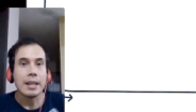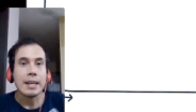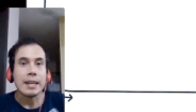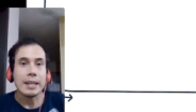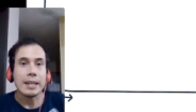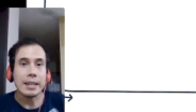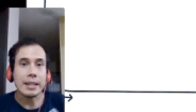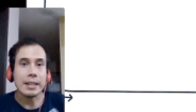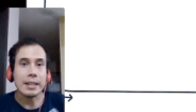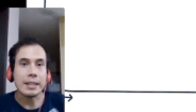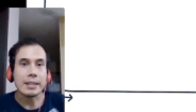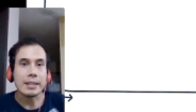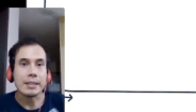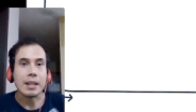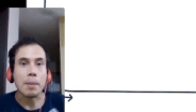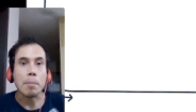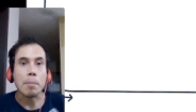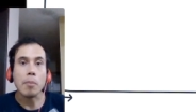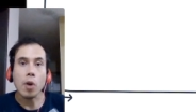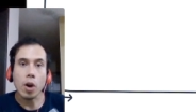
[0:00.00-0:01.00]
It is
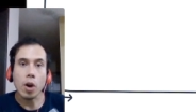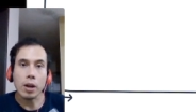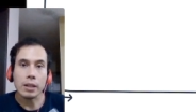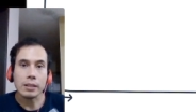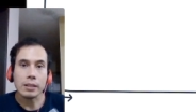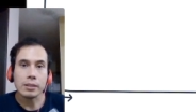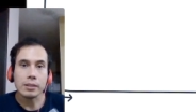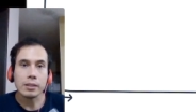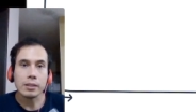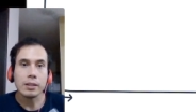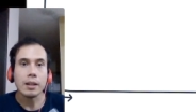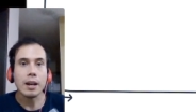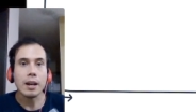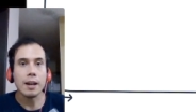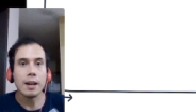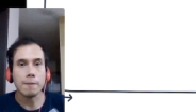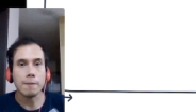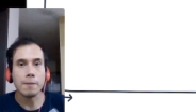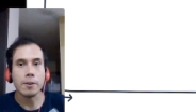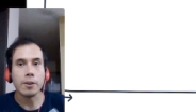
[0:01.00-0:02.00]
a voiced
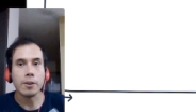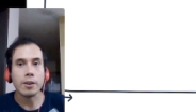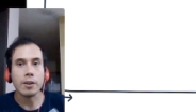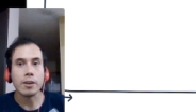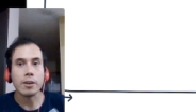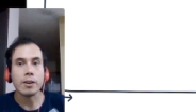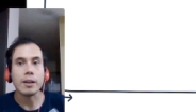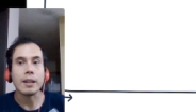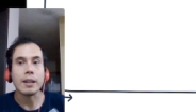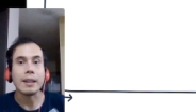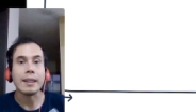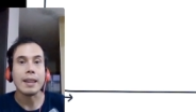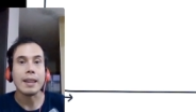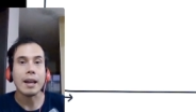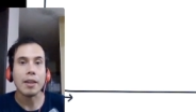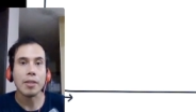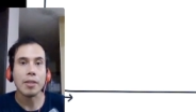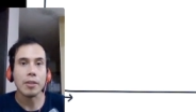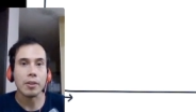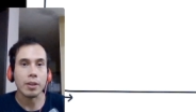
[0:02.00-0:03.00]
alveolar
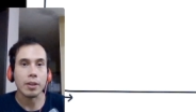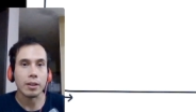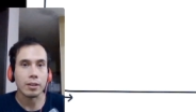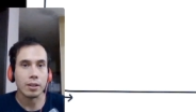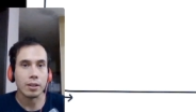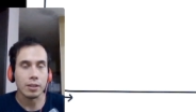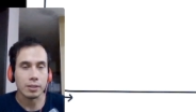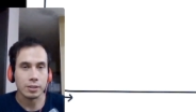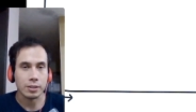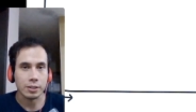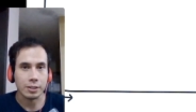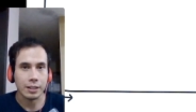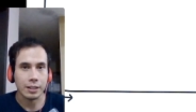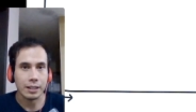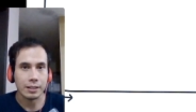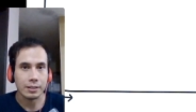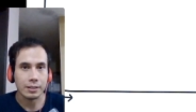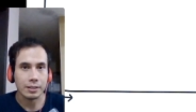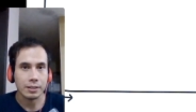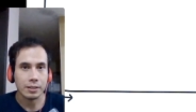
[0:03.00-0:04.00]
lateral
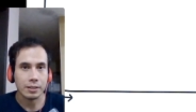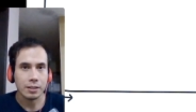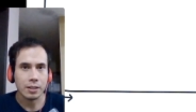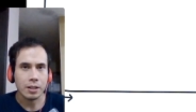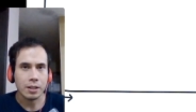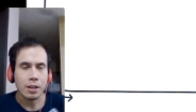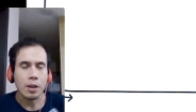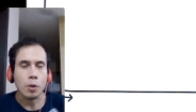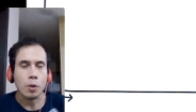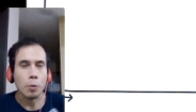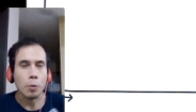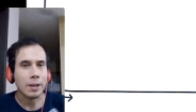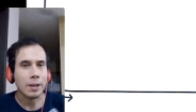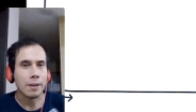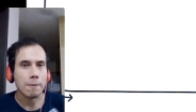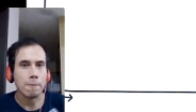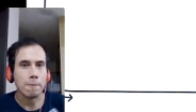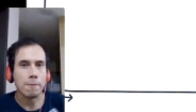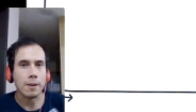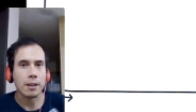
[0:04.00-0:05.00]
consonant. We
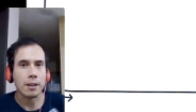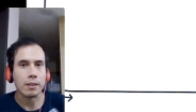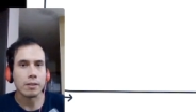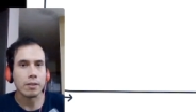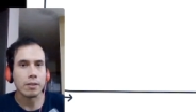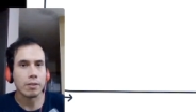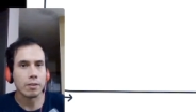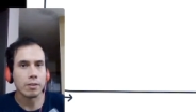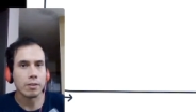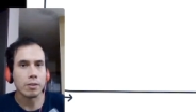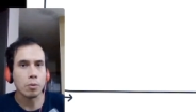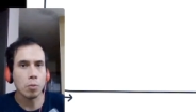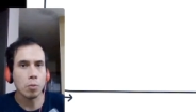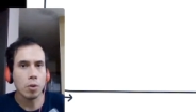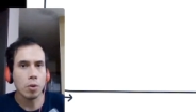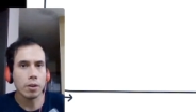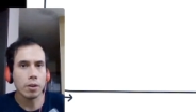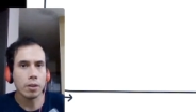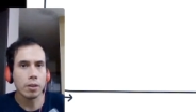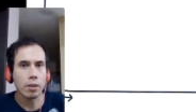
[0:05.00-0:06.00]
can find it in the
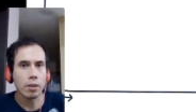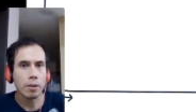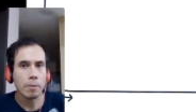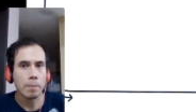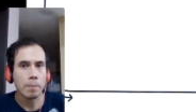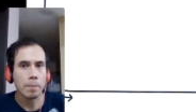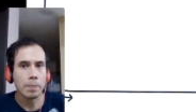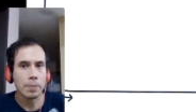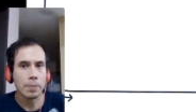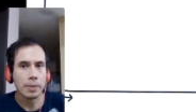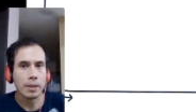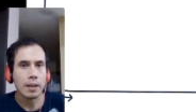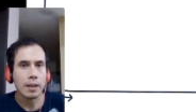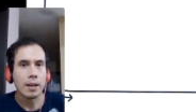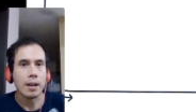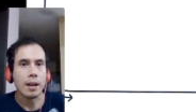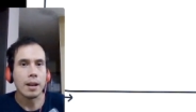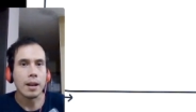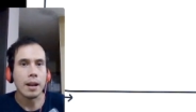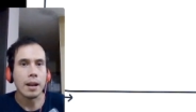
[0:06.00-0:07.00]
word
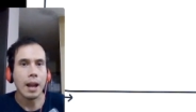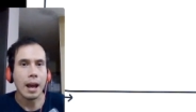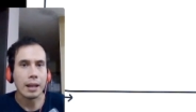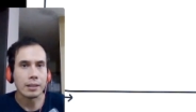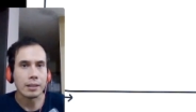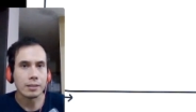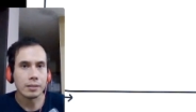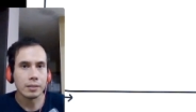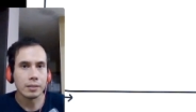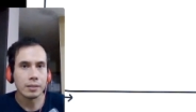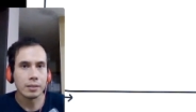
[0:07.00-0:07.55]
light,